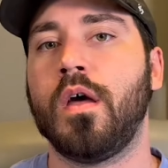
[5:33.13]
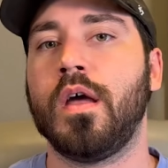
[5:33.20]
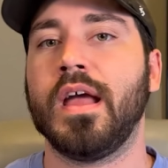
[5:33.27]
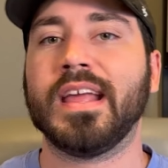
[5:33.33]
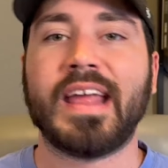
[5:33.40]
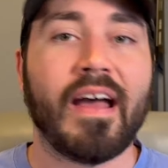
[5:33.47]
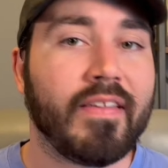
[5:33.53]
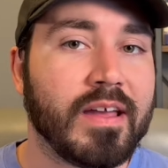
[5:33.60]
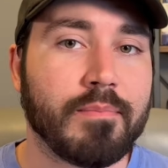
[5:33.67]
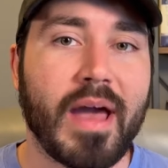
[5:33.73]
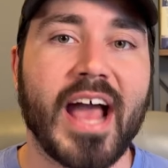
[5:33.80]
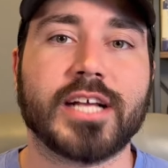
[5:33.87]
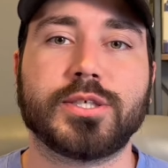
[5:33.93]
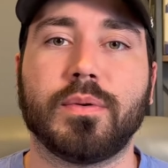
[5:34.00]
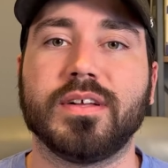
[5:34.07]
Kelly
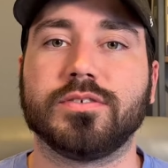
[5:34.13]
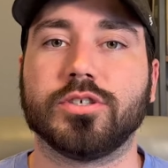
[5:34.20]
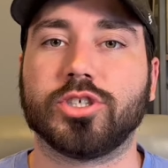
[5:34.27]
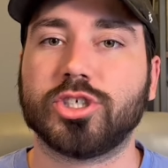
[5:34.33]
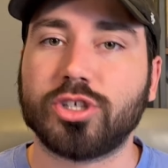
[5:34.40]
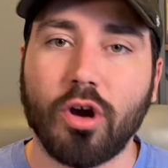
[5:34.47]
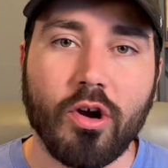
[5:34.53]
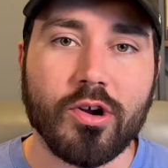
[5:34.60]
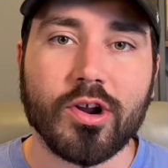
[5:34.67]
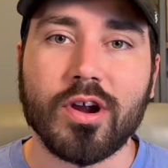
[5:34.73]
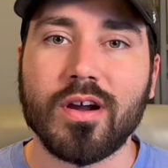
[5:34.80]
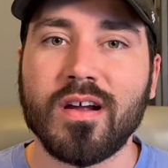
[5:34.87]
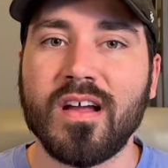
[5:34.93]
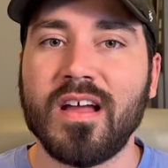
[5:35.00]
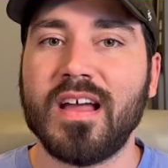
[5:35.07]
Maxwell as a
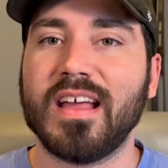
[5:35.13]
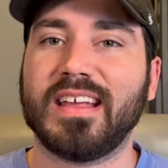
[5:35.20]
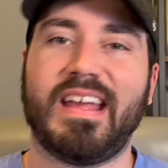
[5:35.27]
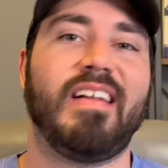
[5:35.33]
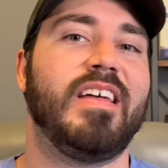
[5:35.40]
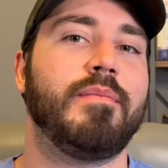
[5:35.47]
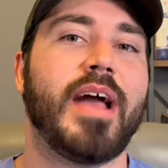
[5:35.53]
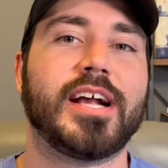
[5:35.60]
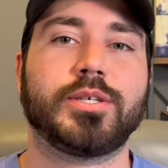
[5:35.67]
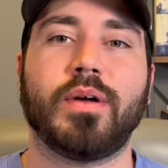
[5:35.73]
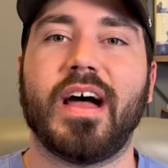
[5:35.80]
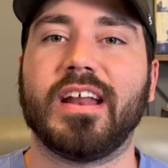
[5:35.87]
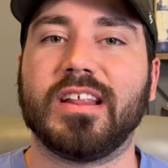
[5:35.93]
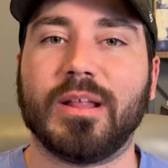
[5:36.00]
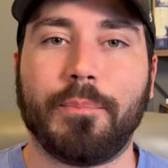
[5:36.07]
starter, Kelly Maxwell
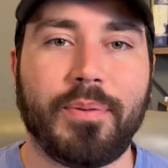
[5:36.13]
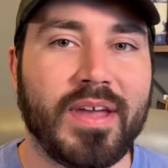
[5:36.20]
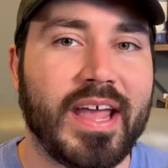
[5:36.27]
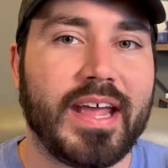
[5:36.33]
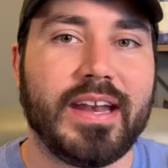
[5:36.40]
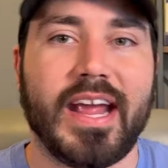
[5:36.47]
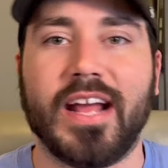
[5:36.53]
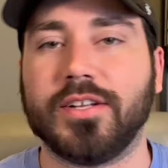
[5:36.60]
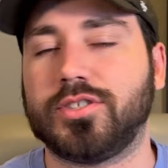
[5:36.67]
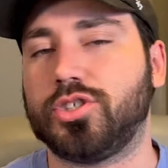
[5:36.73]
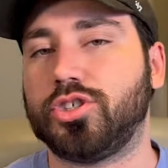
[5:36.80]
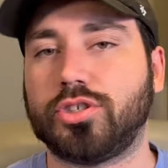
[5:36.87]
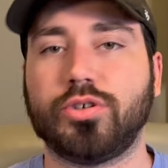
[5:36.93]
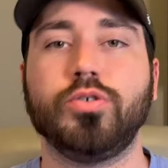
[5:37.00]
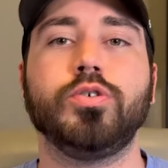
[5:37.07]
out of the pen. It's
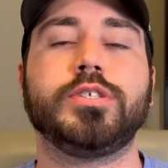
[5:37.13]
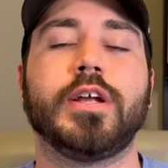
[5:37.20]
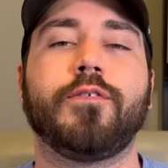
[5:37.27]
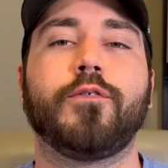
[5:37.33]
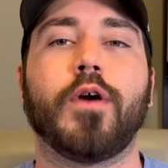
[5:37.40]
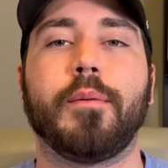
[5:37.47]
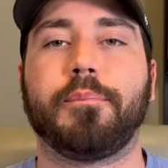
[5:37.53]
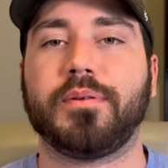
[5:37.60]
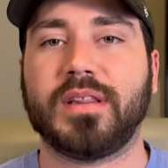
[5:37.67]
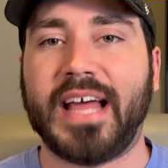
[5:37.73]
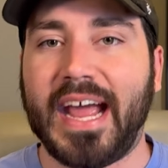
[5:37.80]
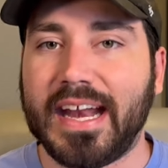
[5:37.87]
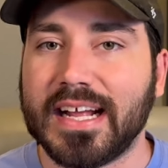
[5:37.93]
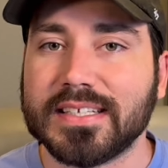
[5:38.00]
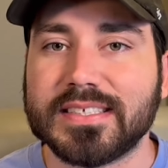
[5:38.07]
two different
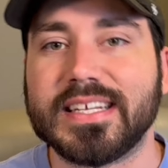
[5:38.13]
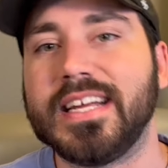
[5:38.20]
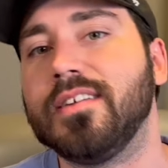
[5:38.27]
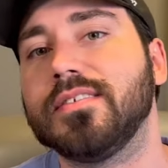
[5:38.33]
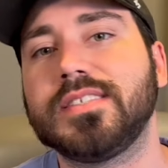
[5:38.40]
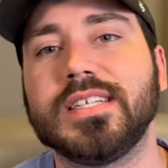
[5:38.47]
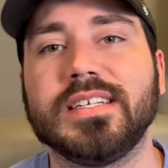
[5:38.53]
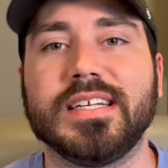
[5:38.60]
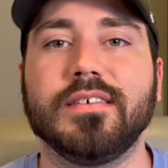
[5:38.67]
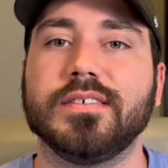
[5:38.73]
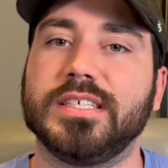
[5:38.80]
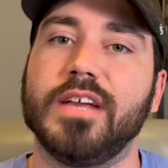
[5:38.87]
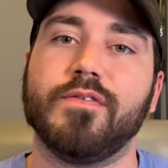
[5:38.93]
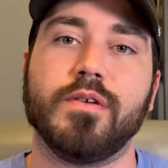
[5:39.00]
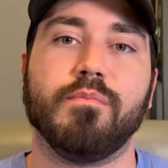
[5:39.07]
planets. Kirsten Deal's
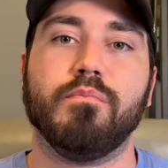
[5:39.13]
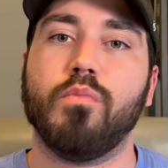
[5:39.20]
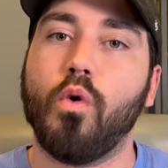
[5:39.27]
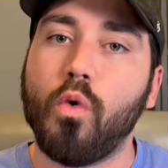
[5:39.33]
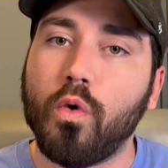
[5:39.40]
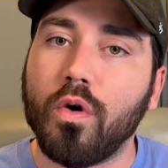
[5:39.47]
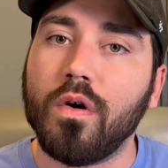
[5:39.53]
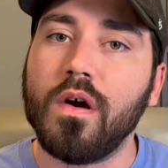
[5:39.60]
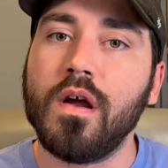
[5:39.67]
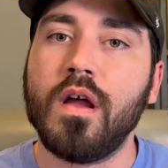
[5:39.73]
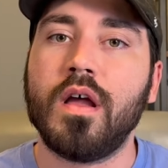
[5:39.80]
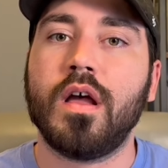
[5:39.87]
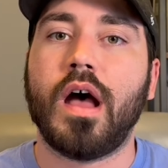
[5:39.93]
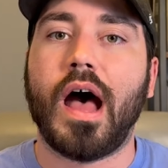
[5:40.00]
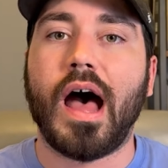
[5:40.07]
even more
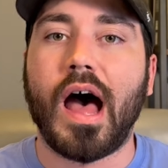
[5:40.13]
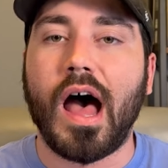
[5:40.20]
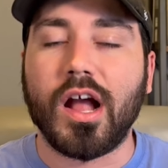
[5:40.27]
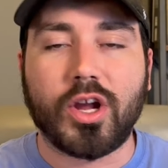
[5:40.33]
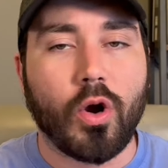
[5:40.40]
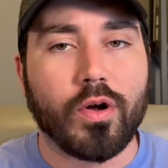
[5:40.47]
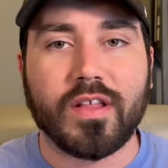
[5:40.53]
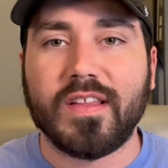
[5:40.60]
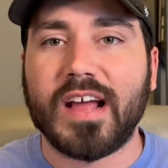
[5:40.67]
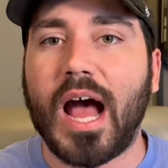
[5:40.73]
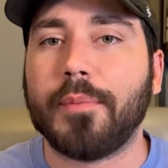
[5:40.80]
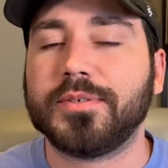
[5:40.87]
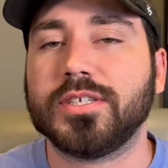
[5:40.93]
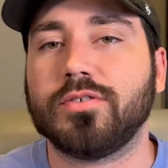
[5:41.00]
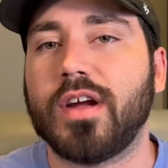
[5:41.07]
going in the
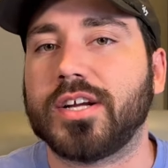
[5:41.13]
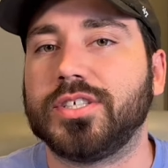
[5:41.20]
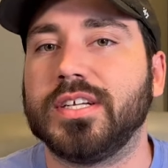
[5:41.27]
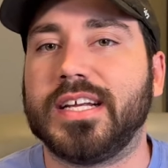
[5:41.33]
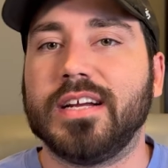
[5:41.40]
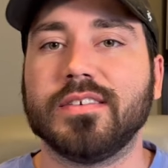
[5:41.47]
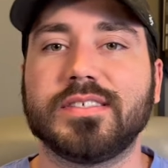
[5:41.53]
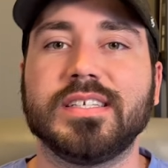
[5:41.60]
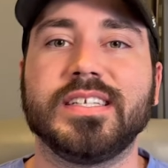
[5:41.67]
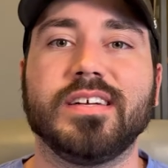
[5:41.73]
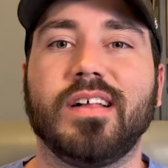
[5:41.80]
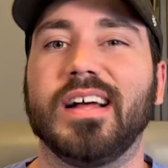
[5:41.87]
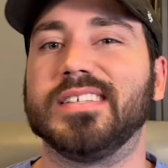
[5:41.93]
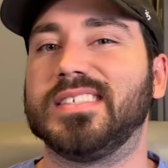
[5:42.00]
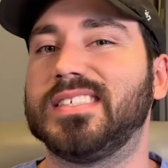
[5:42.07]
opposite direction. Kirsten Deal,
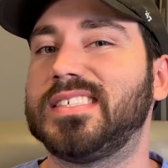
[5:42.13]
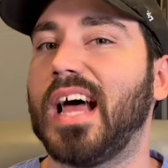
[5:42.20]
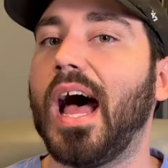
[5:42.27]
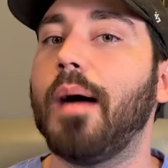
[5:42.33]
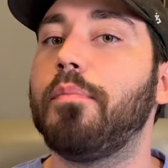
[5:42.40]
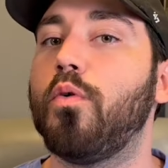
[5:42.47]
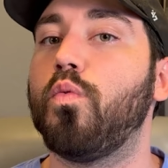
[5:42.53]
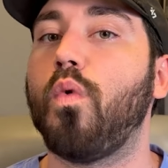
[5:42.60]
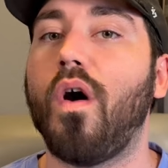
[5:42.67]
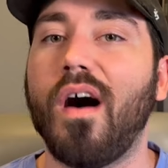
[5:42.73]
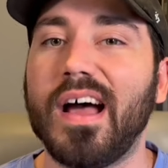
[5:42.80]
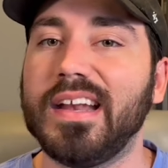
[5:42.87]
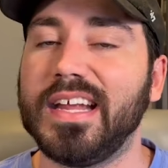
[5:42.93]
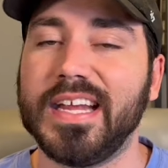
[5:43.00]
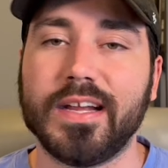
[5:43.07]
a sub
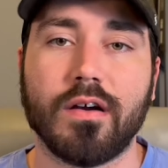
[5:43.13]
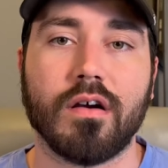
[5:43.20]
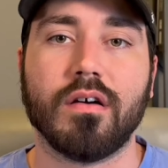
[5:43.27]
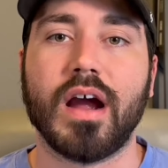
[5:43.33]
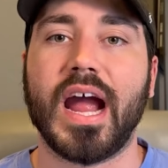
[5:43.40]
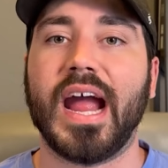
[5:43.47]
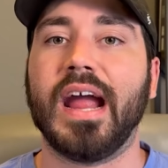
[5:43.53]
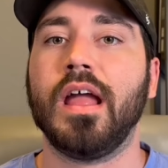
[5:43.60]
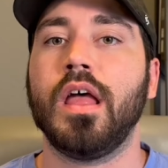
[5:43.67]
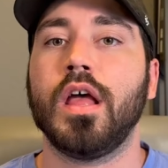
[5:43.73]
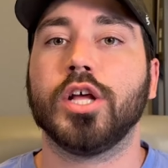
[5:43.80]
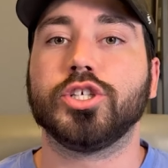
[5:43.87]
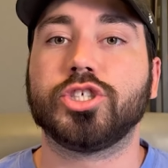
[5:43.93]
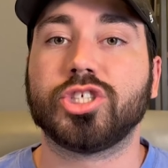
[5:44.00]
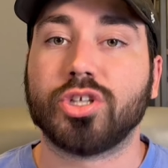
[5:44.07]
one ERA,
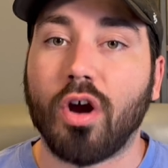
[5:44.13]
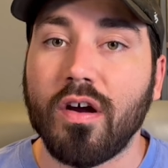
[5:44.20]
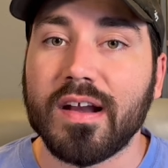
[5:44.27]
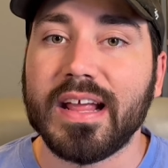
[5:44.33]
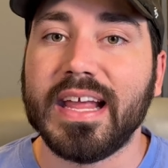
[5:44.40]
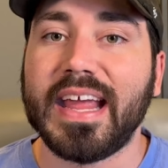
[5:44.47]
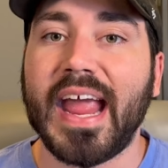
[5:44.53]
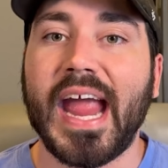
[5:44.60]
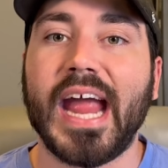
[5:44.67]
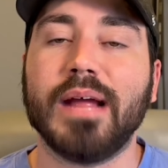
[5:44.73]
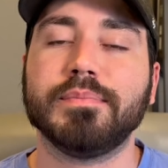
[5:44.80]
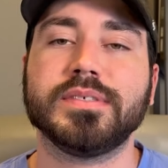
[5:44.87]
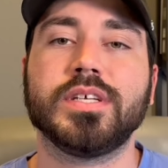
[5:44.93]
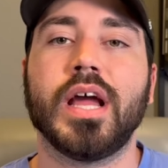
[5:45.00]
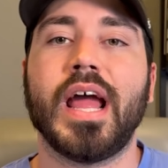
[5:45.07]
starting games,